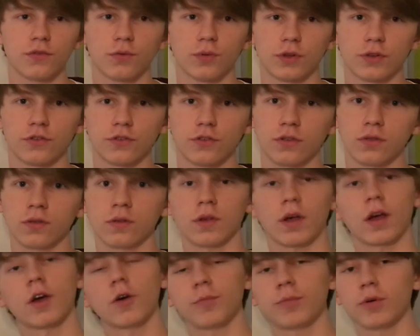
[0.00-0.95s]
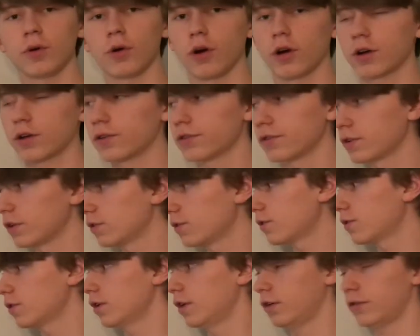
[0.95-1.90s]
which I hope you are because it
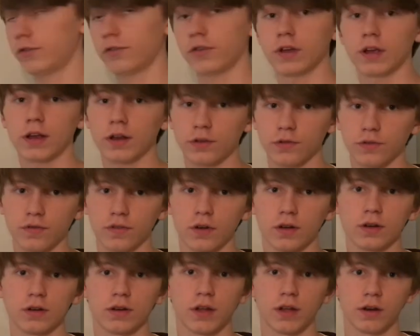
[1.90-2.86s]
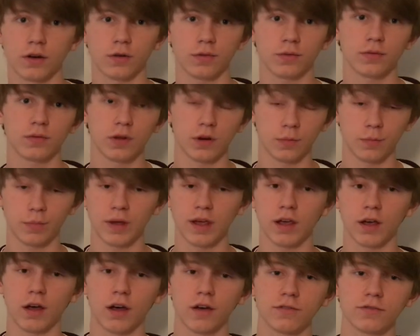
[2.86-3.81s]
is interesting, it's fun, and it'll pay
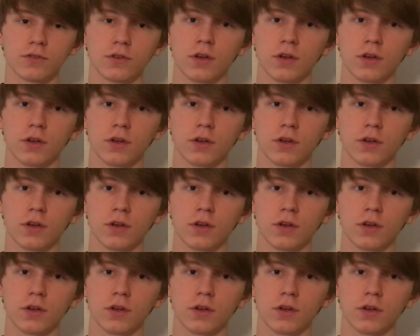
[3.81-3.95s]
off,